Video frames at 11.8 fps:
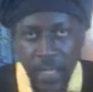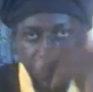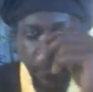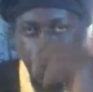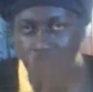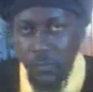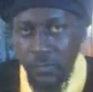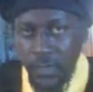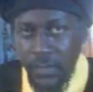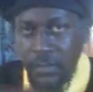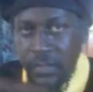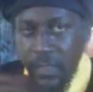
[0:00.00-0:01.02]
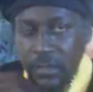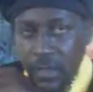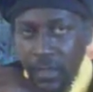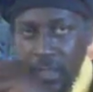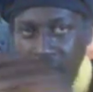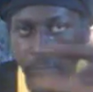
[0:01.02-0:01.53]
out and note, it takes
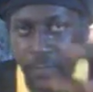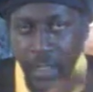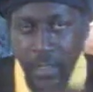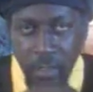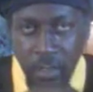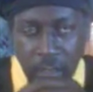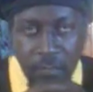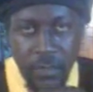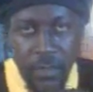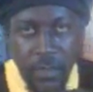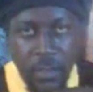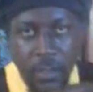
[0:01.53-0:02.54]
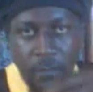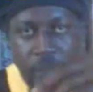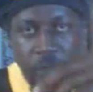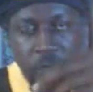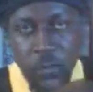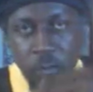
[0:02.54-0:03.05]
a hell of a lot of heat
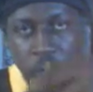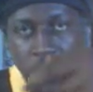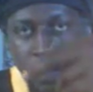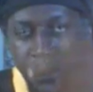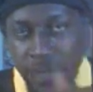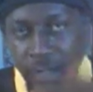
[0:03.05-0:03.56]
to